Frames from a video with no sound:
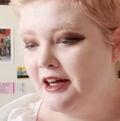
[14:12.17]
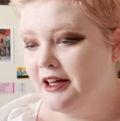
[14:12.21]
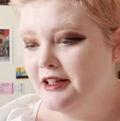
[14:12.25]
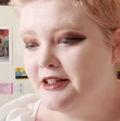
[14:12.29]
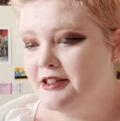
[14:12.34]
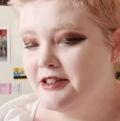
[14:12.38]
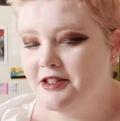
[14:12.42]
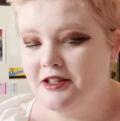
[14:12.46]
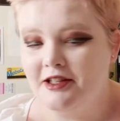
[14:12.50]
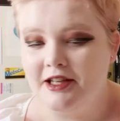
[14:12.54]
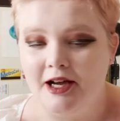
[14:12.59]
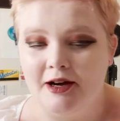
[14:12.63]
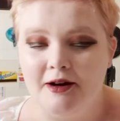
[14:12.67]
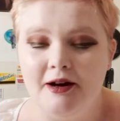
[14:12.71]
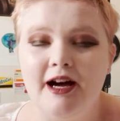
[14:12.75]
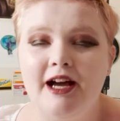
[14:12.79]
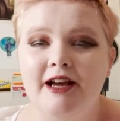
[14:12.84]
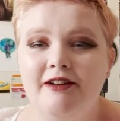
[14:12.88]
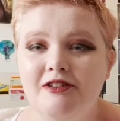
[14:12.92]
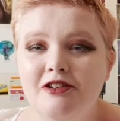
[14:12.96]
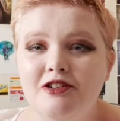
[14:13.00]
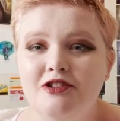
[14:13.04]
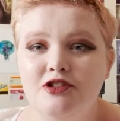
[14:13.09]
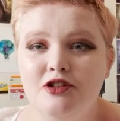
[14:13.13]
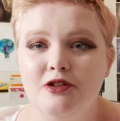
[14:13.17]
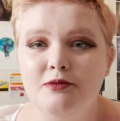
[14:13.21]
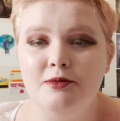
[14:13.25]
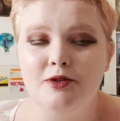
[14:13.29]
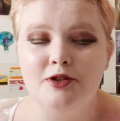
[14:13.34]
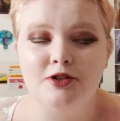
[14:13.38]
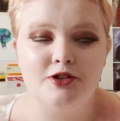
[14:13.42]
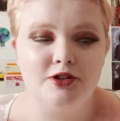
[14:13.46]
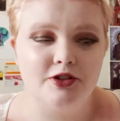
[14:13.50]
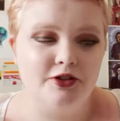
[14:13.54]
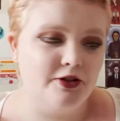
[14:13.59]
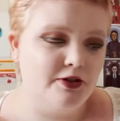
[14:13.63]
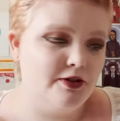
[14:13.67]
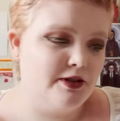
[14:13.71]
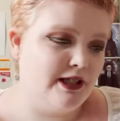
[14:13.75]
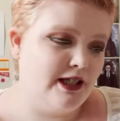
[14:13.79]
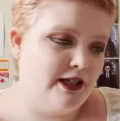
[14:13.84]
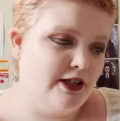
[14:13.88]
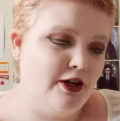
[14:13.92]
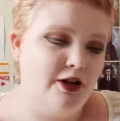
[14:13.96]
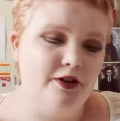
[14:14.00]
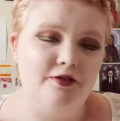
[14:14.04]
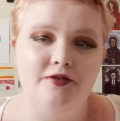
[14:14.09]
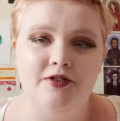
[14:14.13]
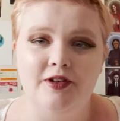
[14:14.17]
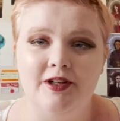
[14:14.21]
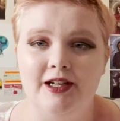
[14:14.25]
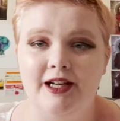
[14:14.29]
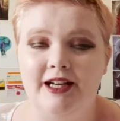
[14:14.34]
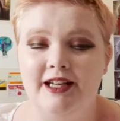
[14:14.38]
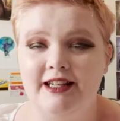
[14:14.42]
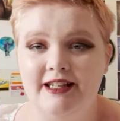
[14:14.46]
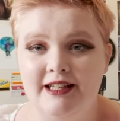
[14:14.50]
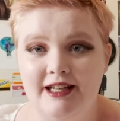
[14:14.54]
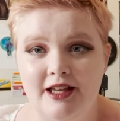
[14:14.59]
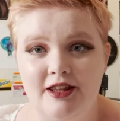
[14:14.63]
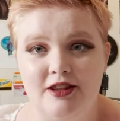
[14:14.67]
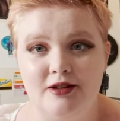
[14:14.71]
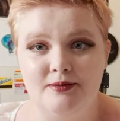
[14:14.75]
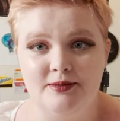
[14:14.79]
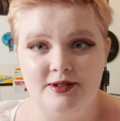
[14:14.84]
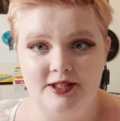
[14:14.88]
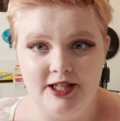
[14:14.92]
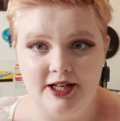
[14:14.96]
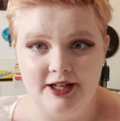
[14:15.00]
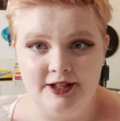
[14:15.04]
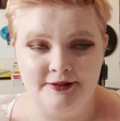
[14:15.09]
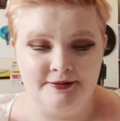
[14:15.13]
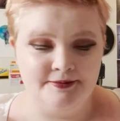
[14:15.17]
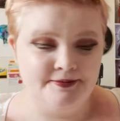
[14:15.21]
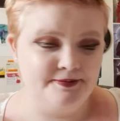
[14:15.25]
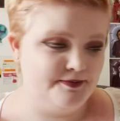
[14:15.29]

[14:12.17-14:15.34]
So yeah, I got 2 more shoots and hopefully I can get them done.